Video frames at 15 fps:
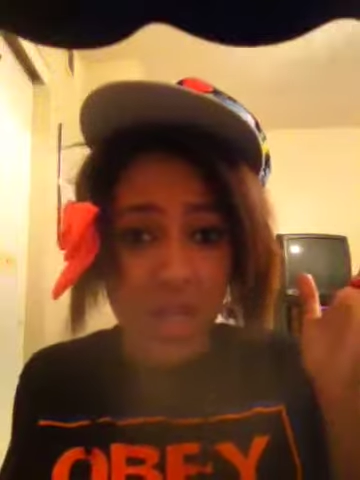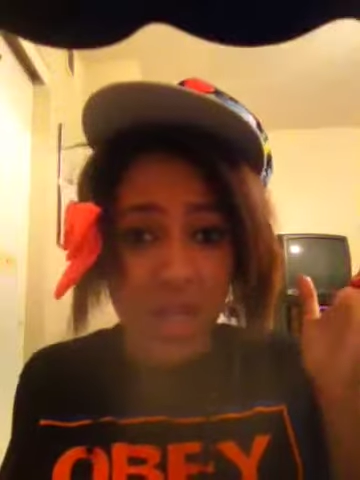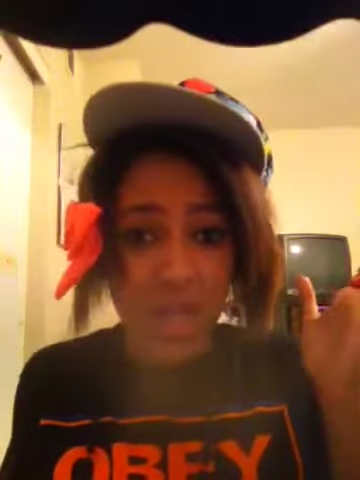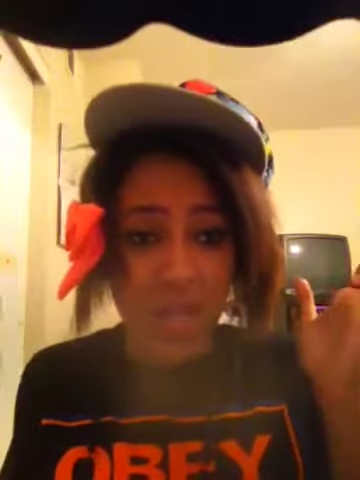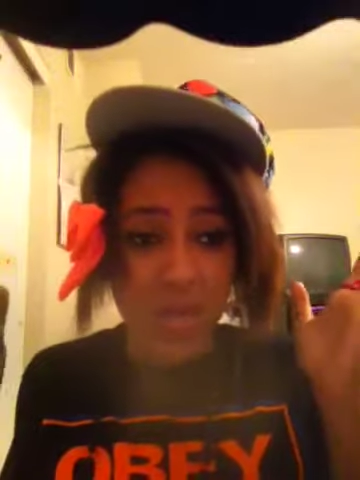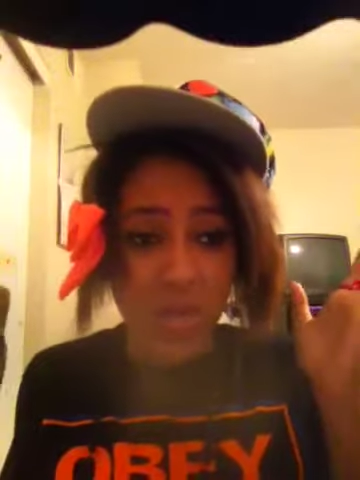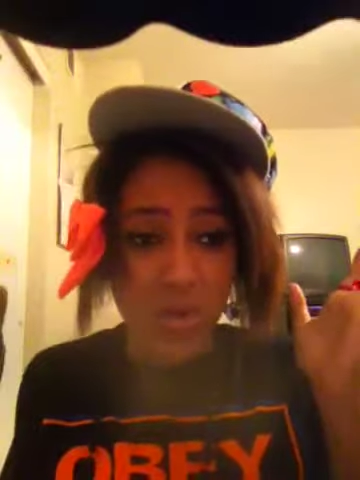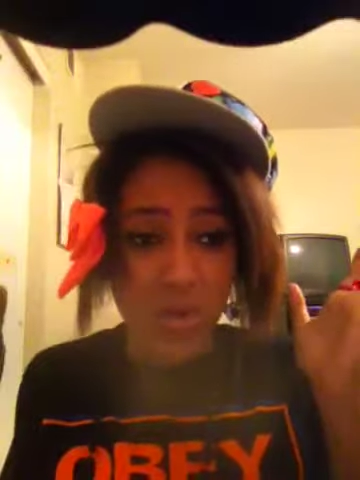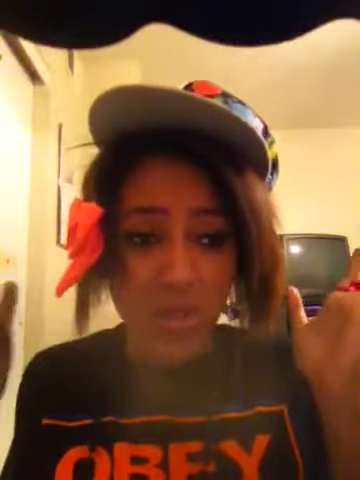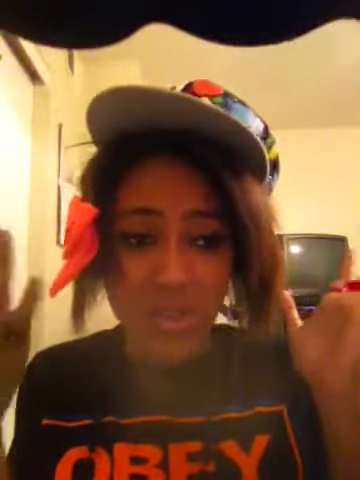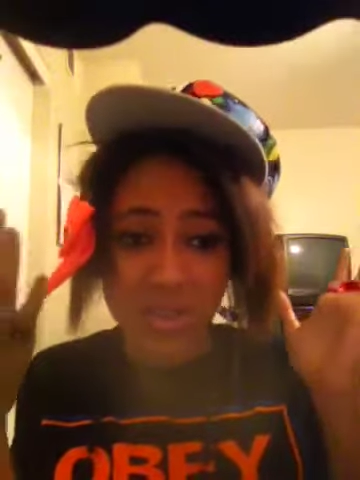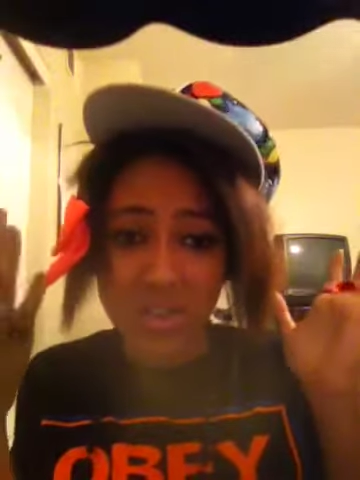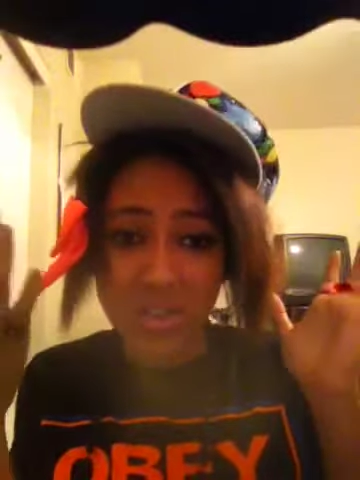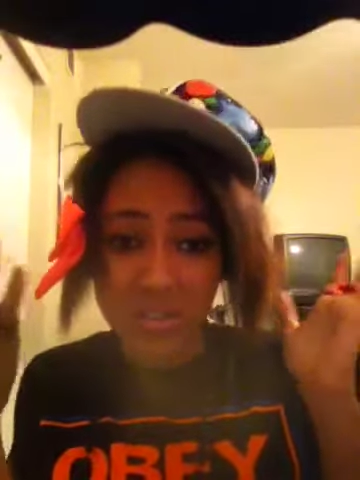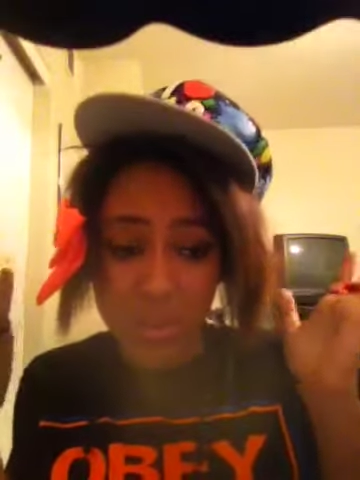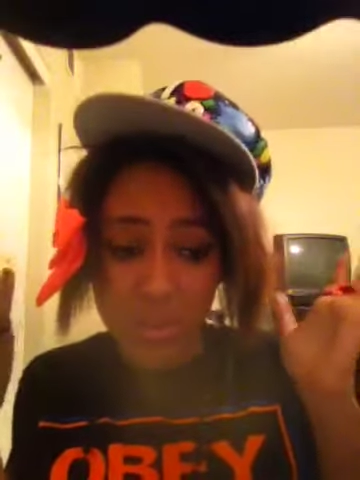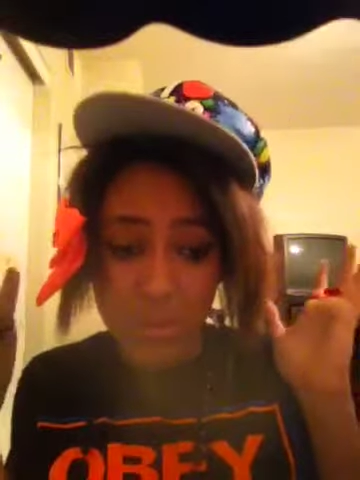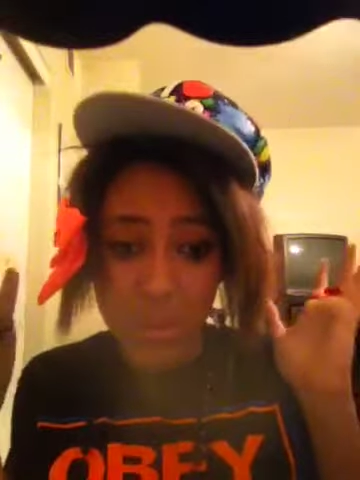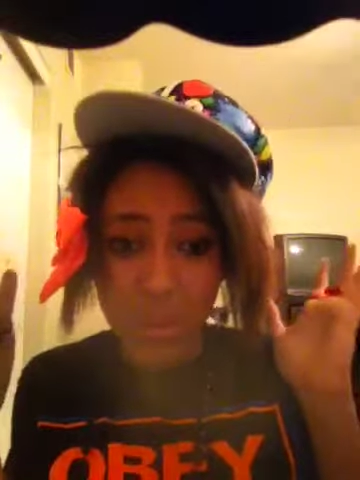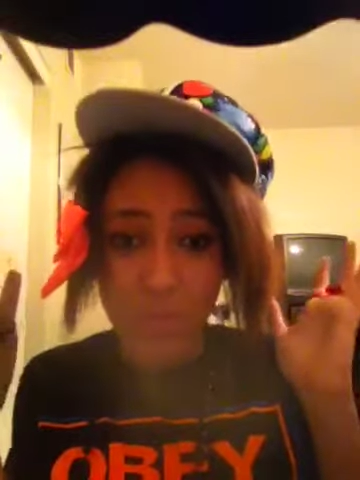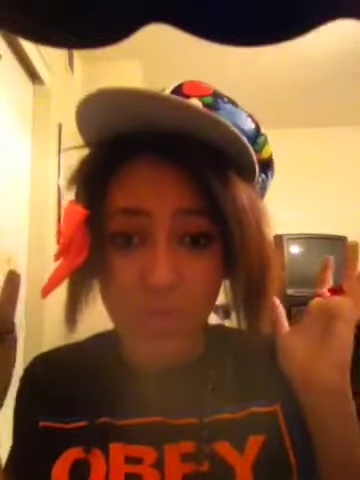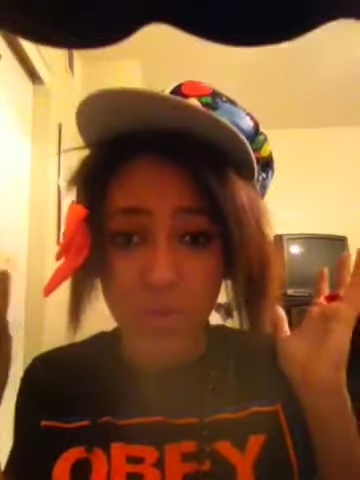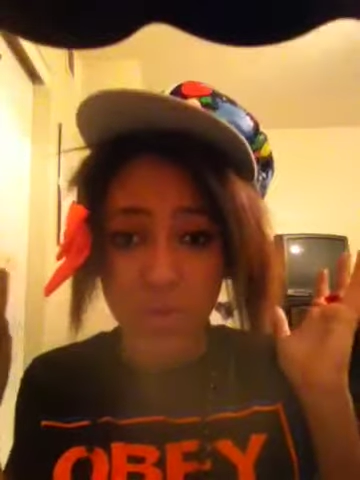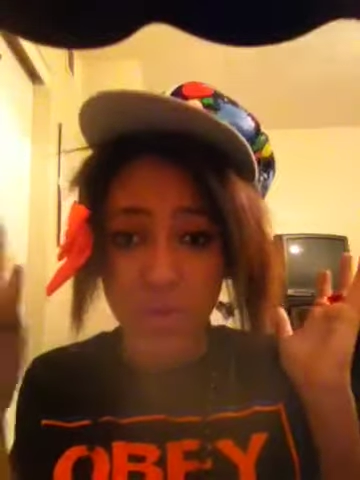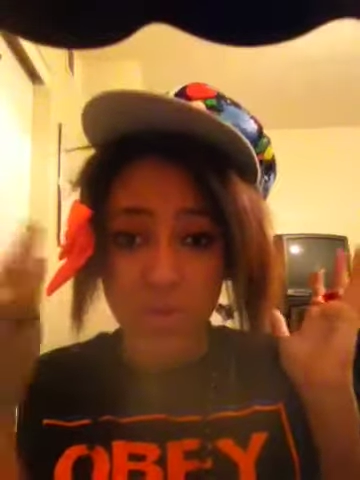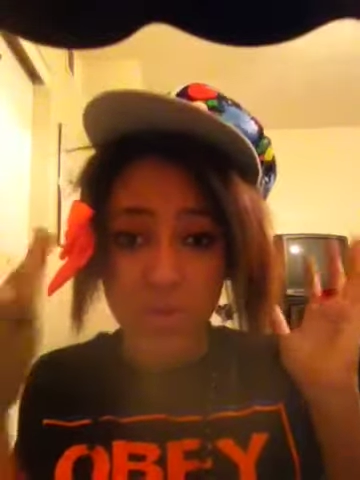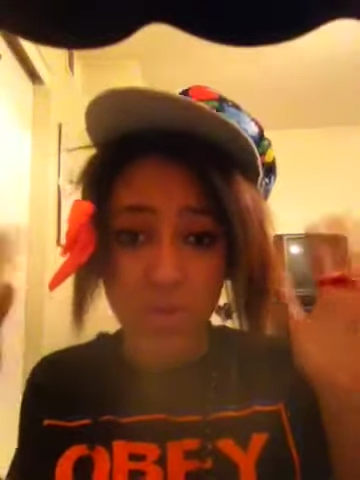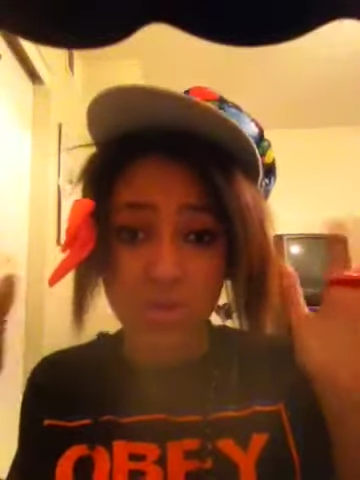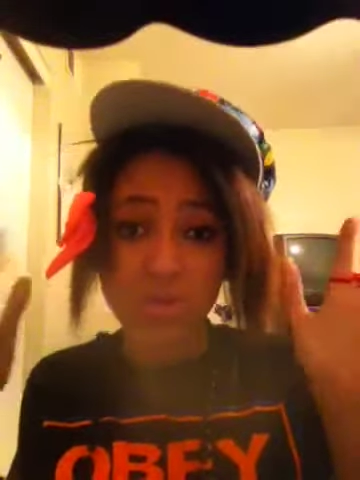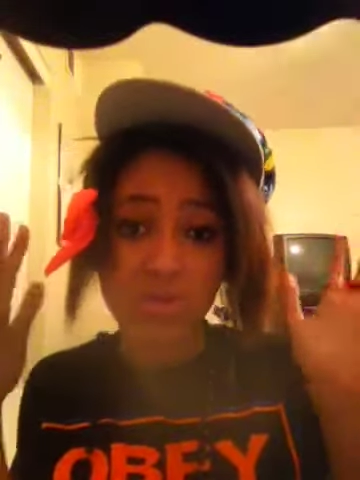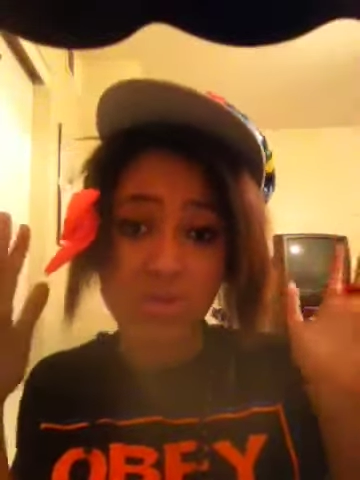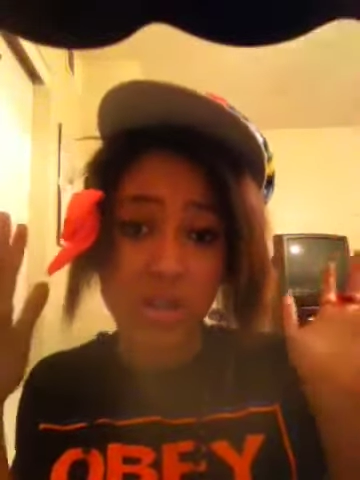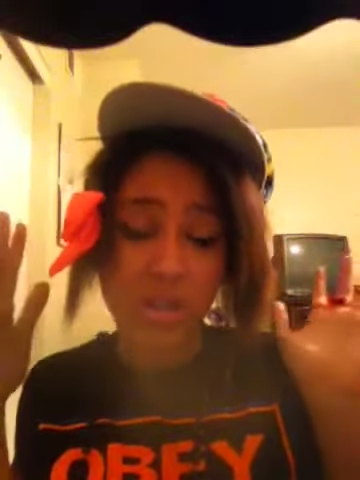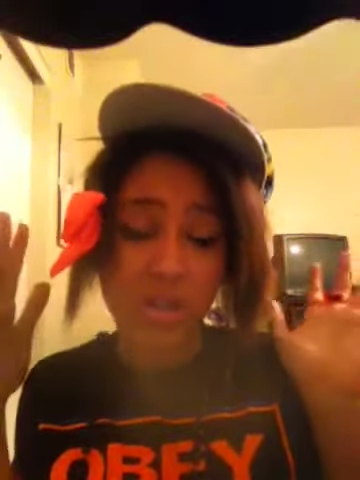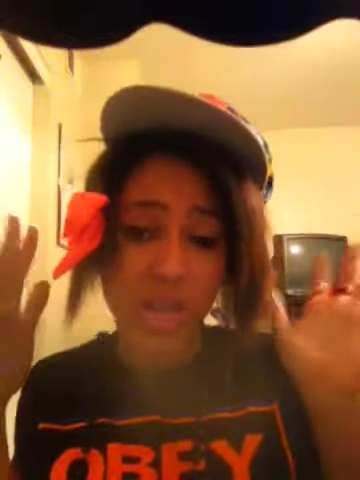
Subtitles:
You know, like, they're good people. They go through all